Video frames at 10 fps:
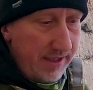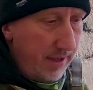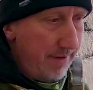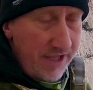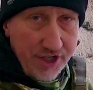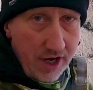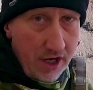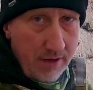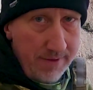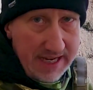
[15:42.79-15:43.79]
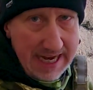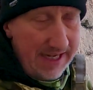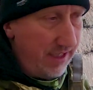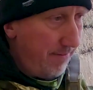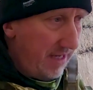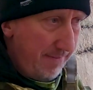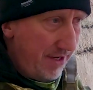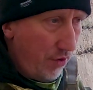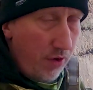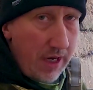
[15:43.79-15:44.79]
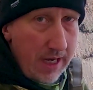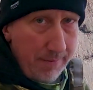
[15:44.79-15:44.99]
It can be at the start, can be at the end, can be in the middle,